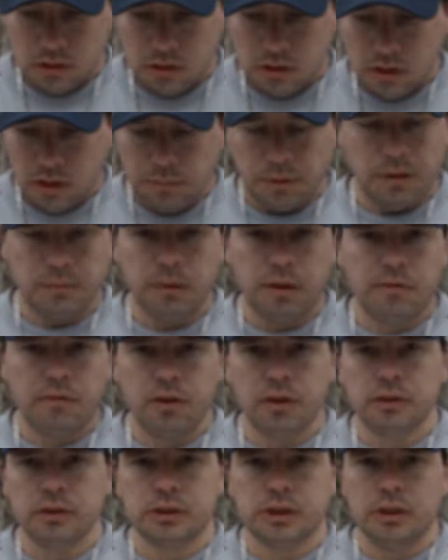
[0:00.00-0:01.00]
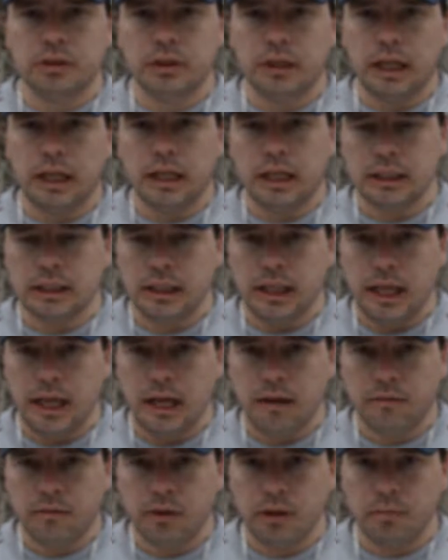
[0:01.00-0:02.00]
I'm letting my viewers know that I got the
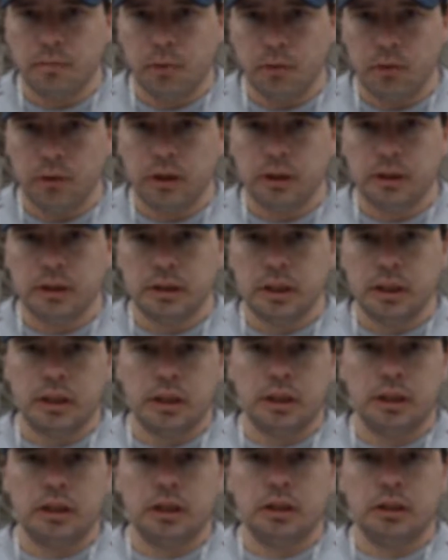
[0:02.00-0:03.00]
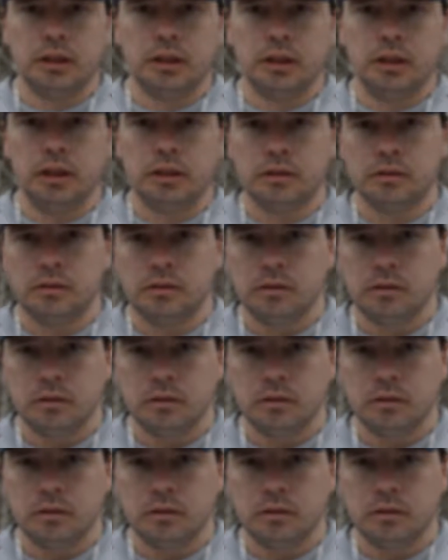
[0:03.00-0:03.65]
halfway point, and, you know,